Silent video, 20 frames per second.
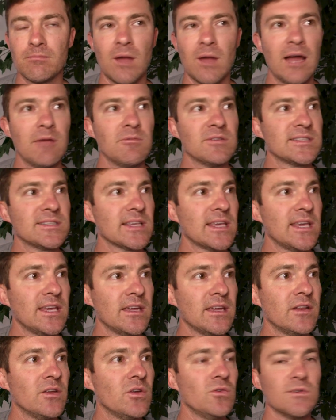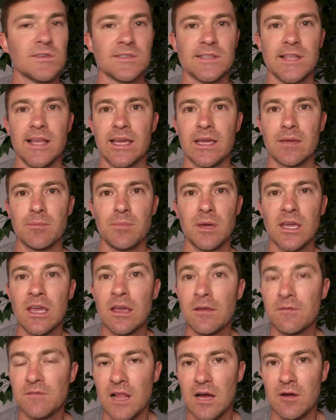I was the kid who was like
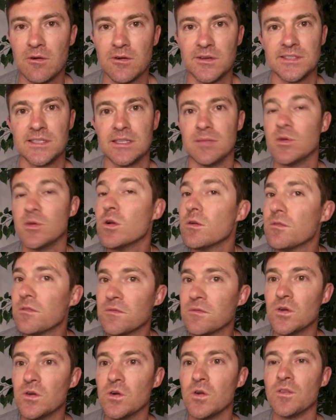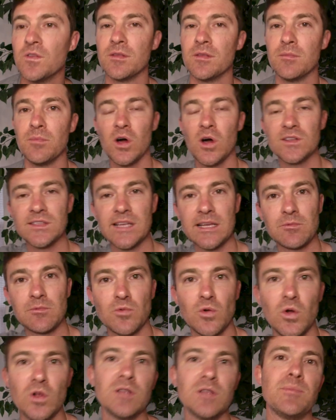picking flowers in the middle of the field and the ball's like
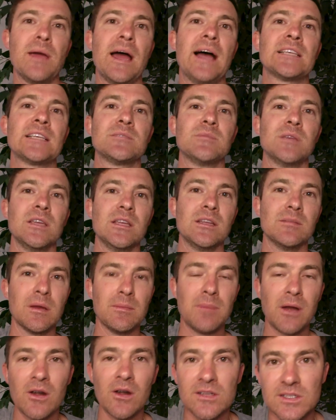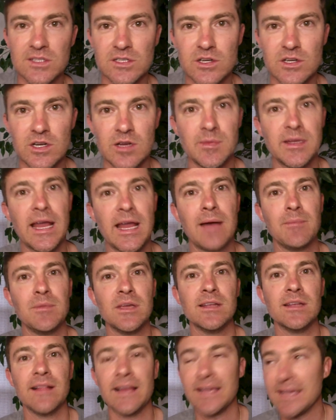rolling past me and my parents are screaming at
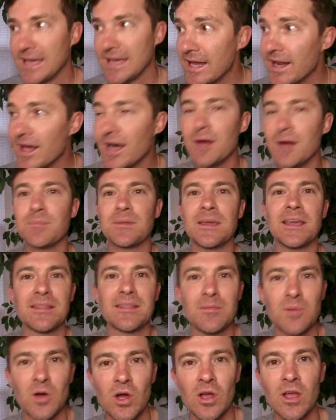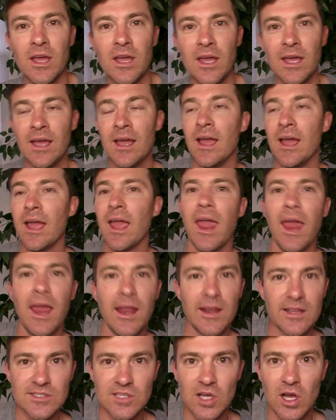me like get up, get the ball.
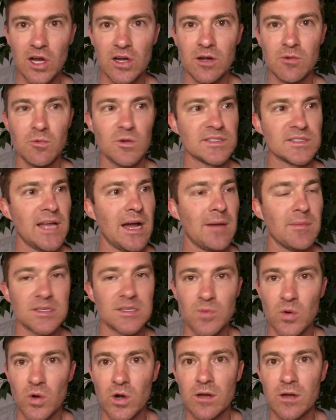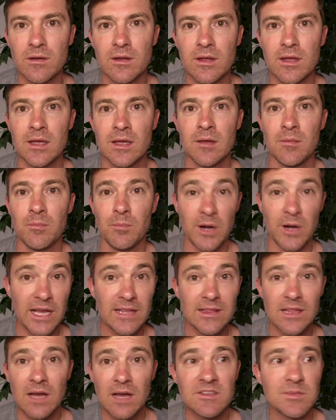Hated soccer was not my sport but I
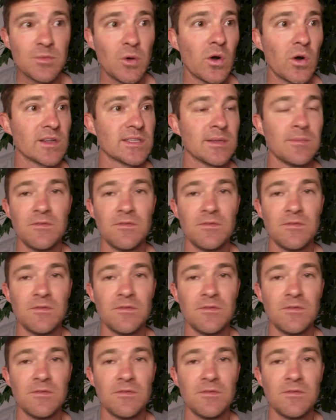love sports.